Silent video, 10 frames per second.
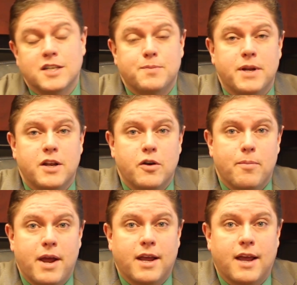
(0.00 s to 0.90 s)
It's been in your
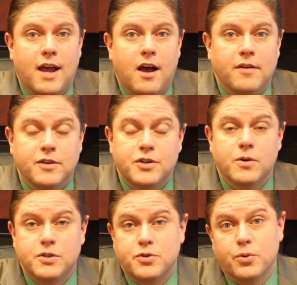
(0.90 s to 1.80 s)
bank account to
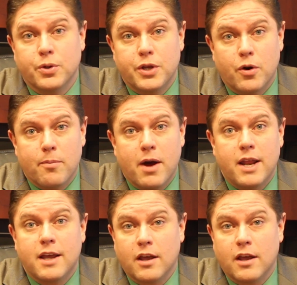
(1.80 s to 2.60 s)
show it's truly your money.